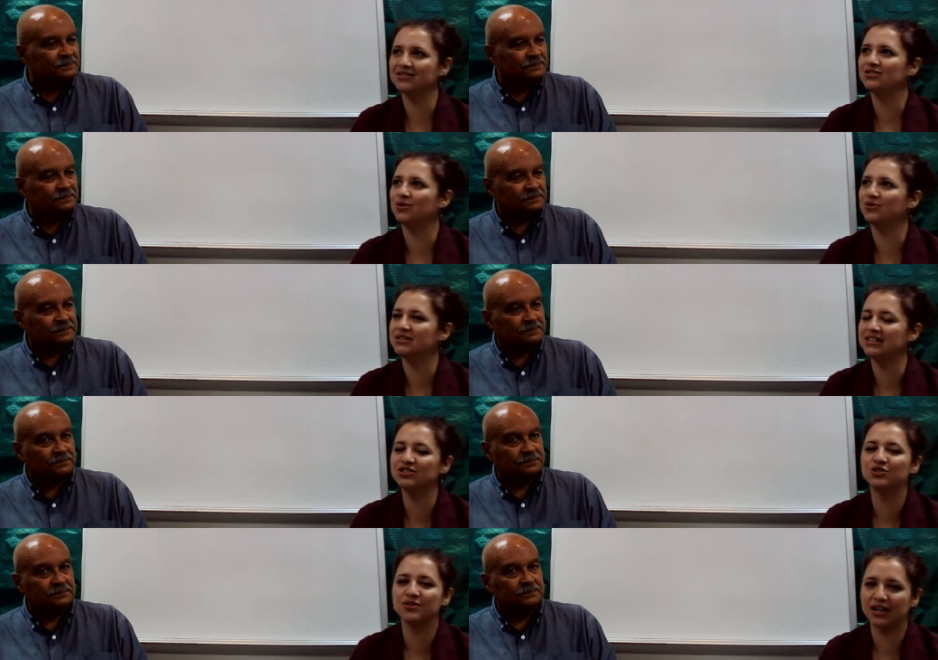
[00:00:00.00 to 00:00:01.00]
Speaker 1: so since
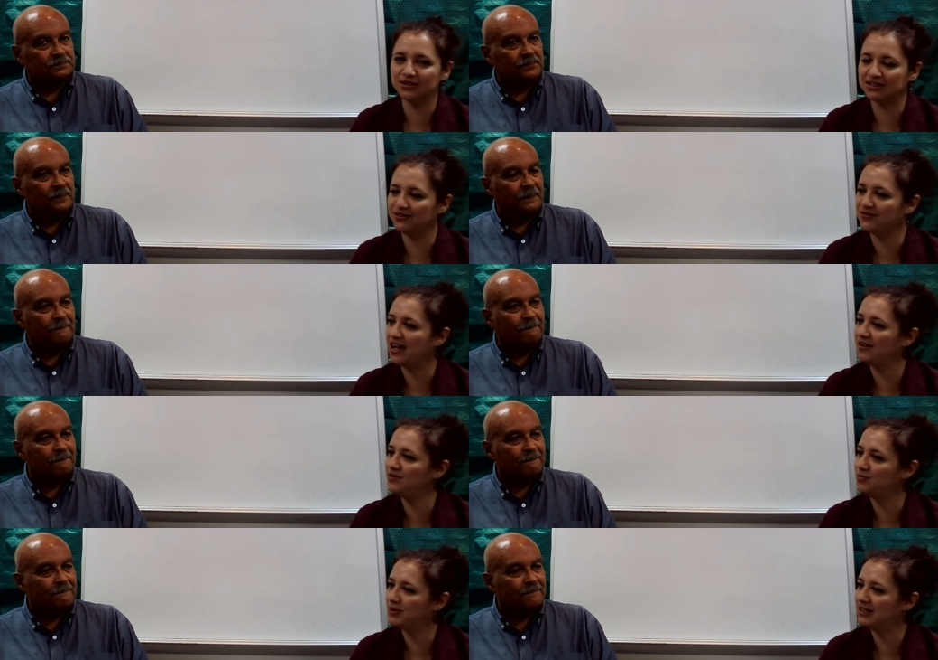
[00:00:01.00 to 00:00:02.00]
2005,
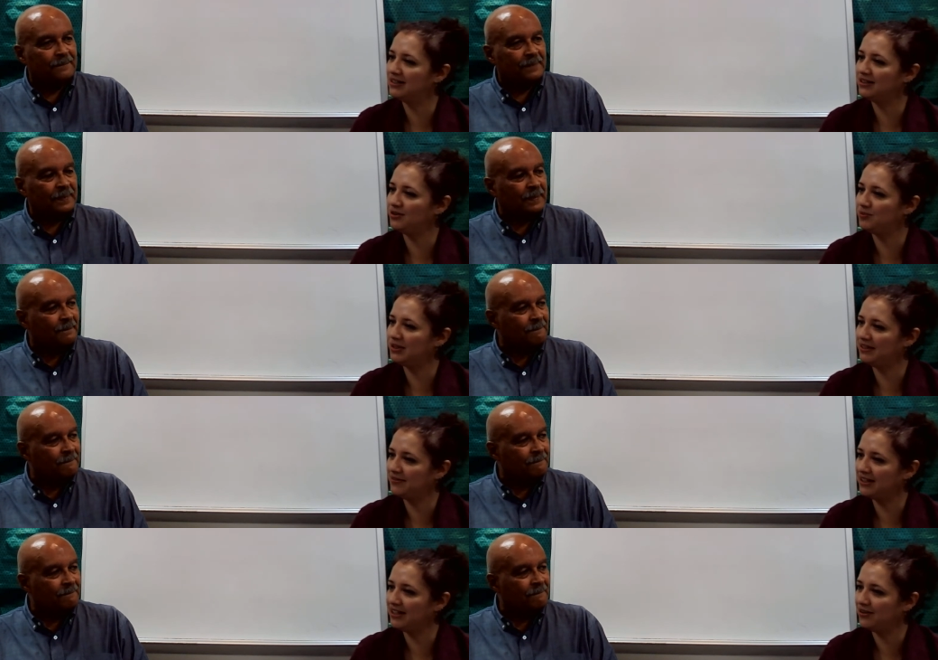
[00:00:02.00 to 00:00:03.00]
you've been you've been
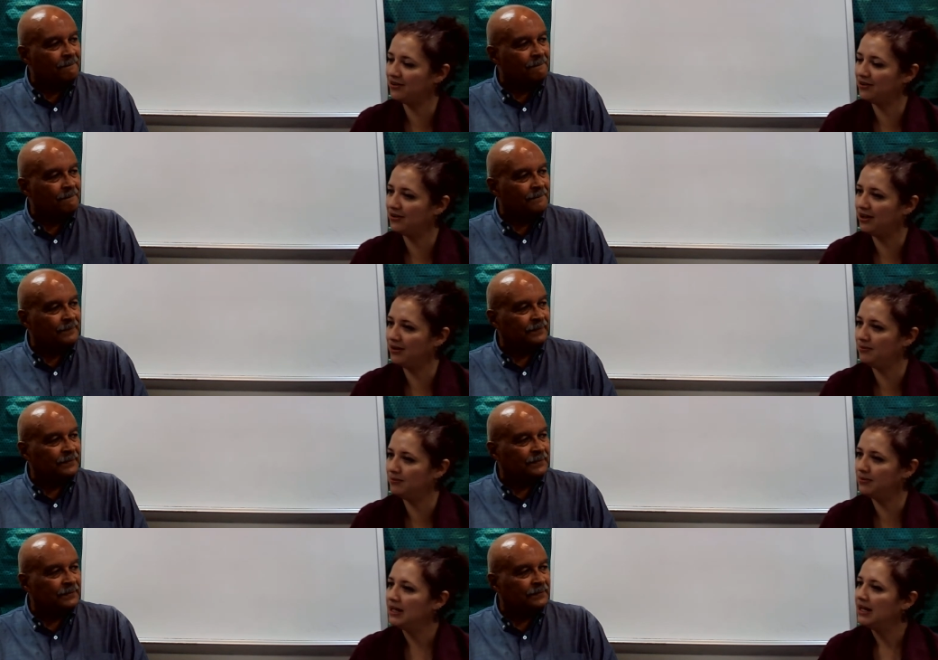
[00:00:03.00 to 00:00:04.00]
living here, um,
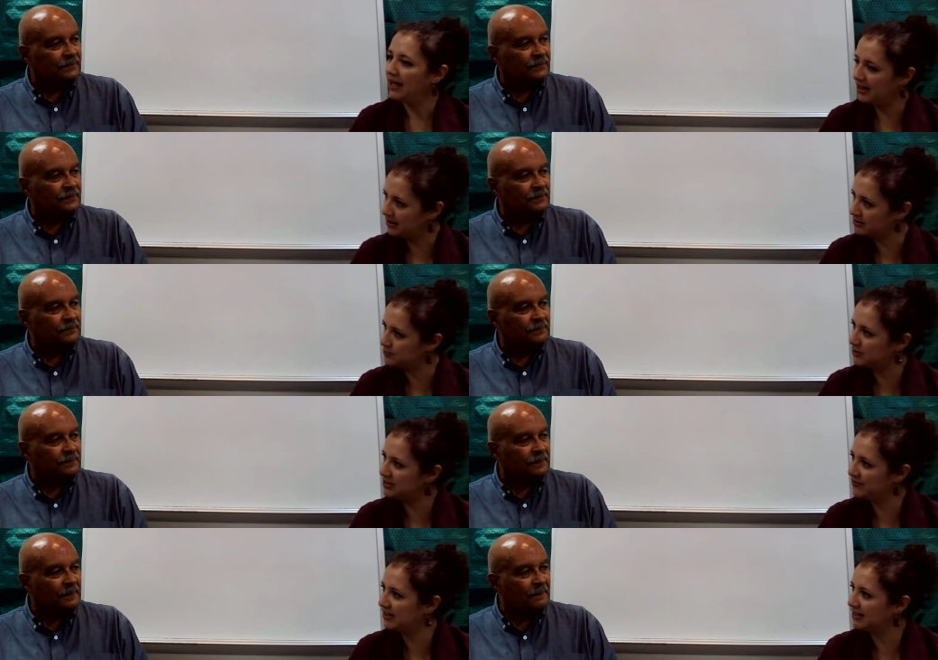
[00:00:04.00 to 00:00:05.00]
and
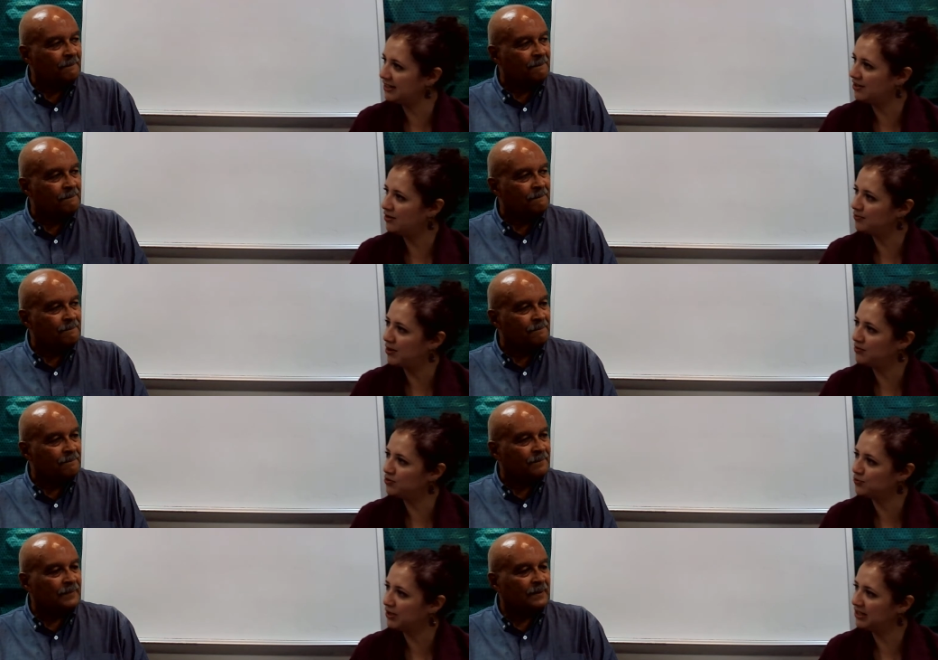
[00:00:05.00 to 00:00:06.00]
specifically here in Palm
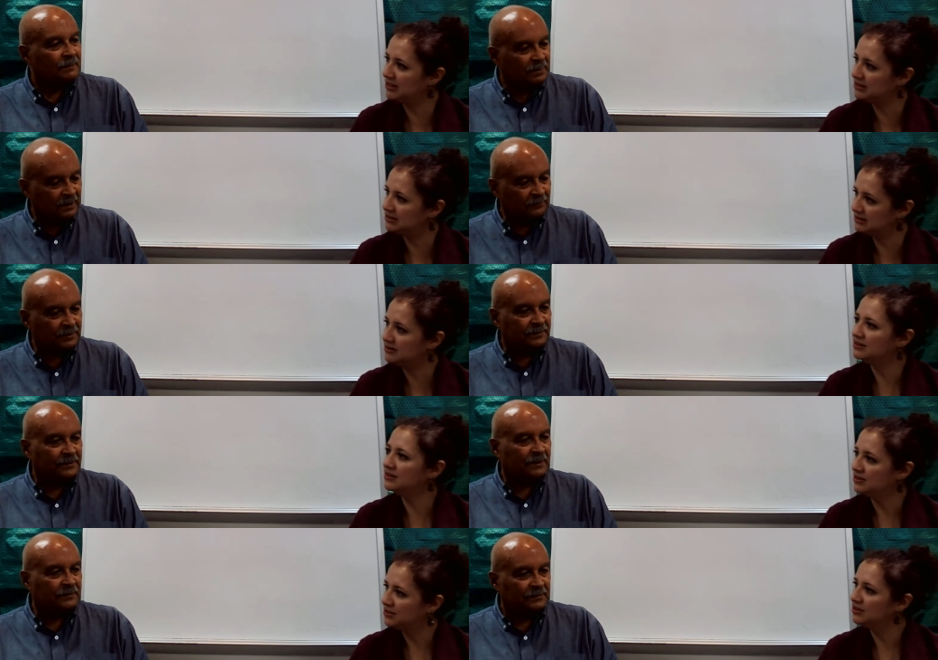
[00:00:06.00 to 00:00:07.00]
Springs. In Palm Springs,
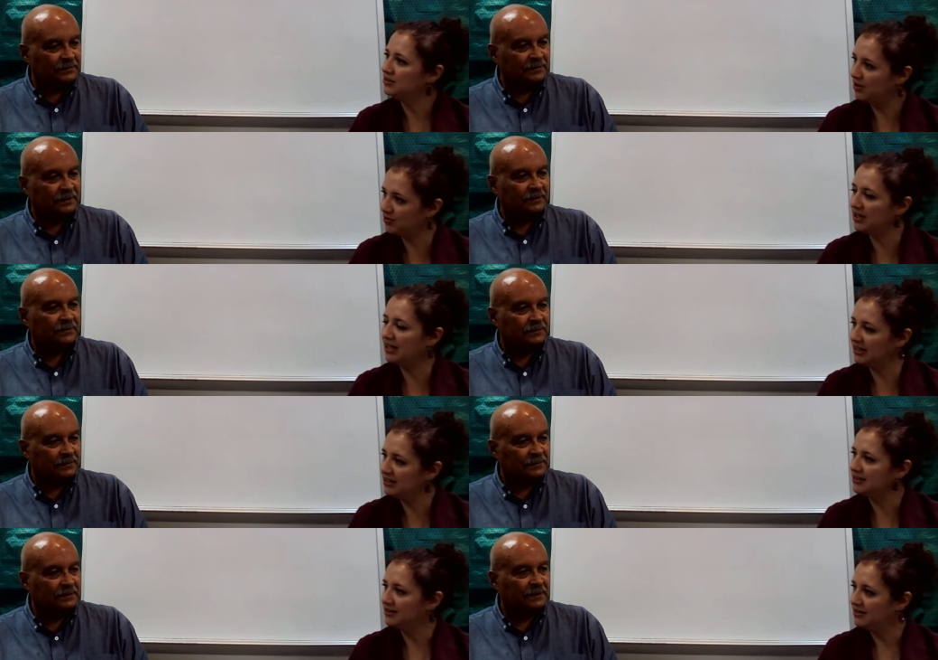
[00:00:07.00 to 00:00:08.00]
yes. Okay.
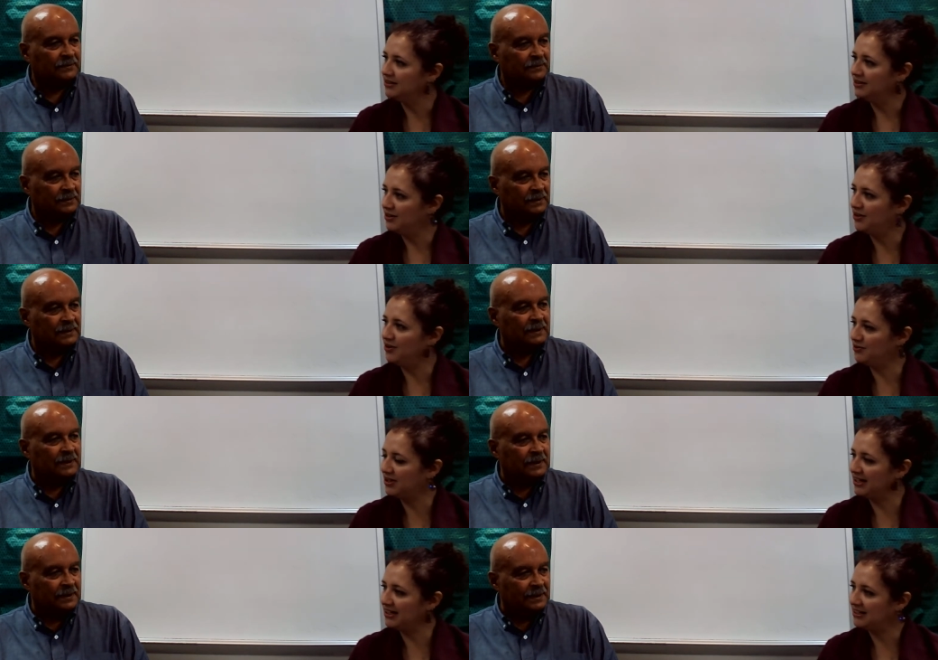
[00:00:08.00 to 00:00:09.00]
Yes. yes. All
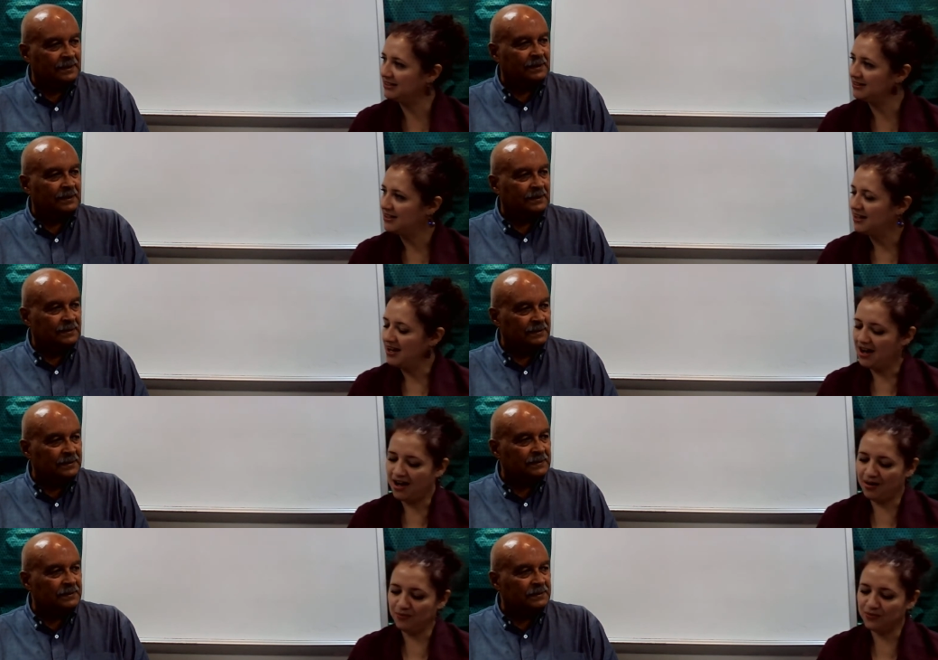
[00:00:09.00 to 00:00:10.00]
right.
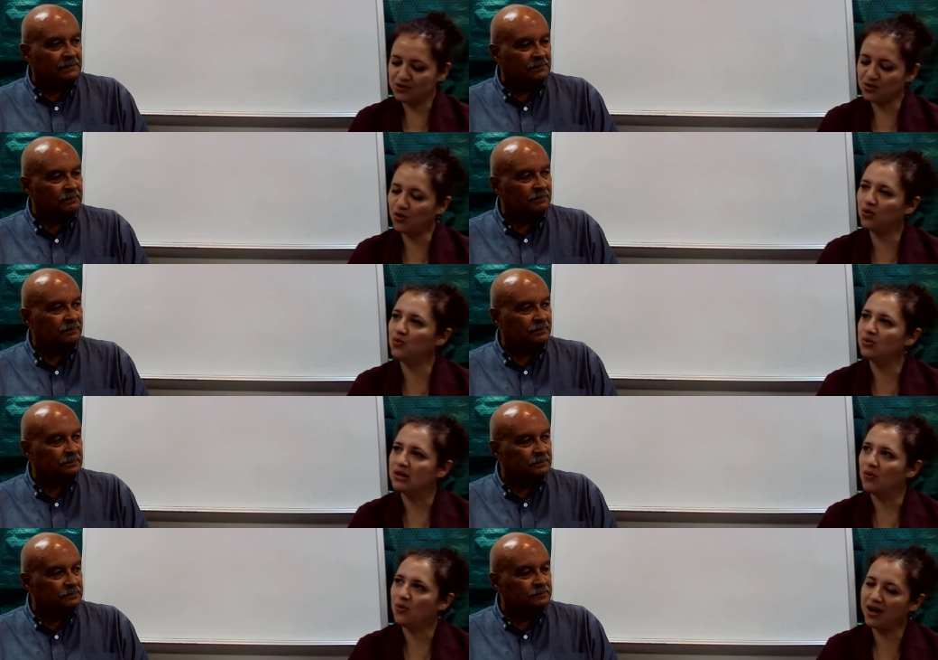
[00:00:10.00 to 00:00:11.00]
Um, so
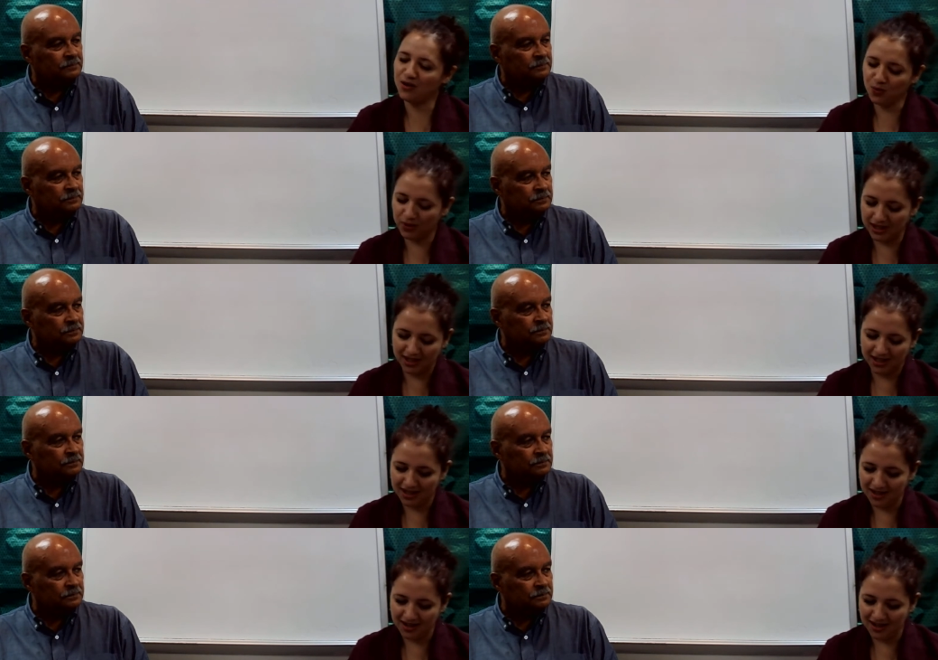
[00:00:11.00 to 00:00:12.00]
why don't
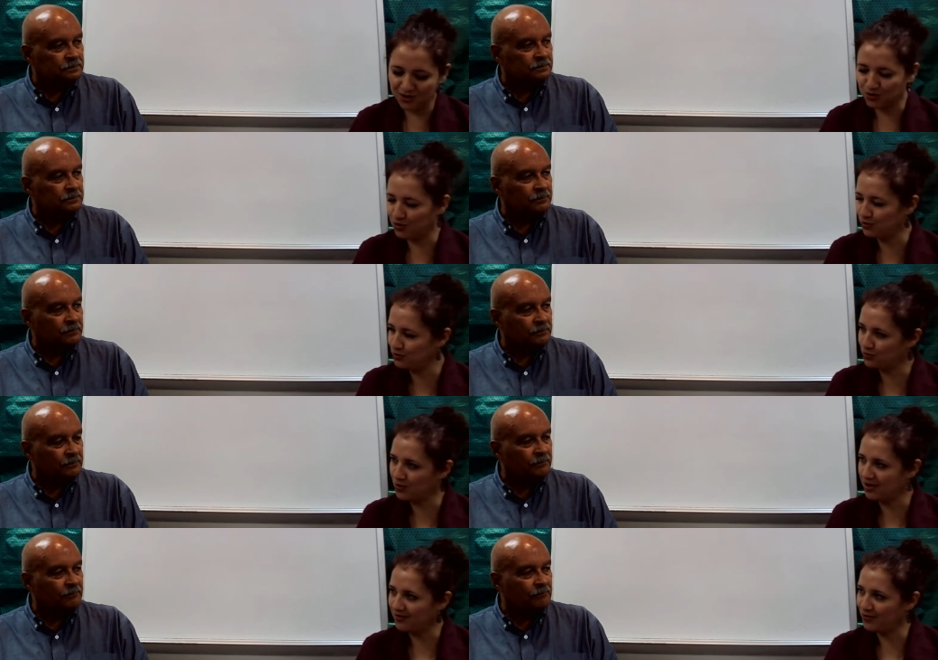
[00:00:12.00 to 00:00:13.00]
we introduce
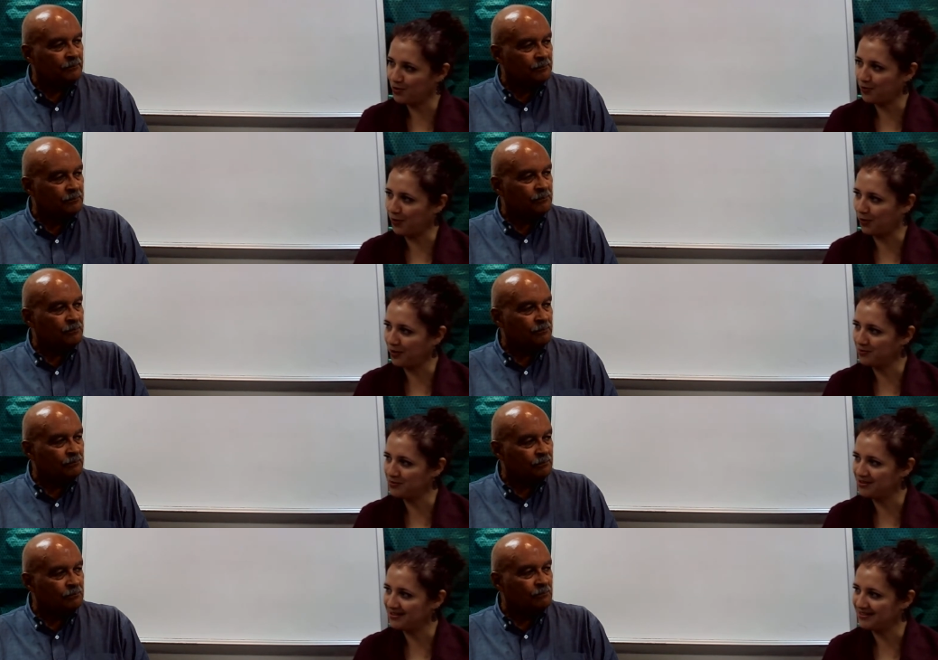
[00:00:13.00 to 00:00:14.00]
one of your
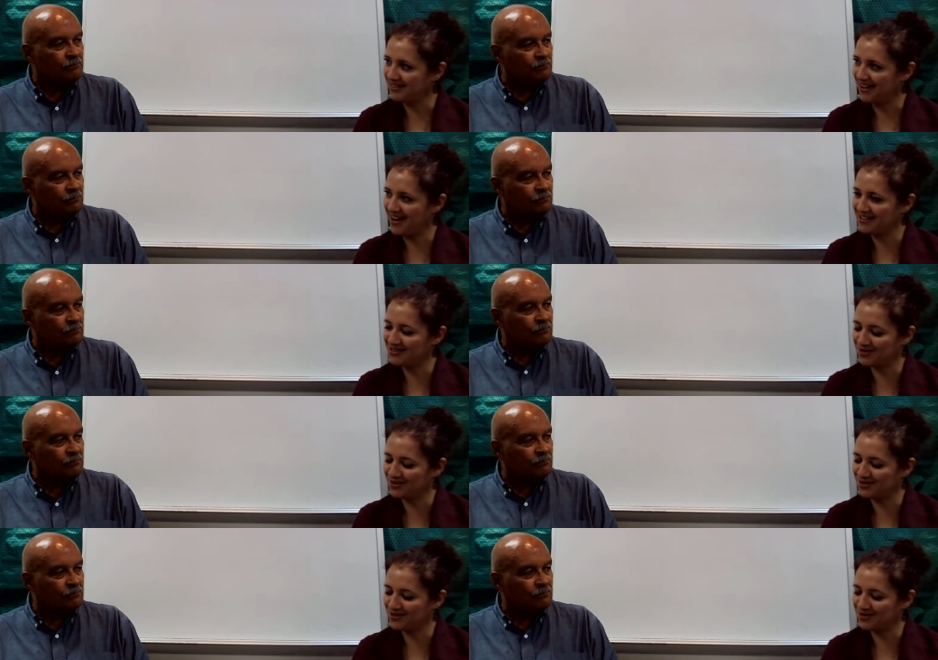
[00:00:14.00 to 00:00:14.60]
poems as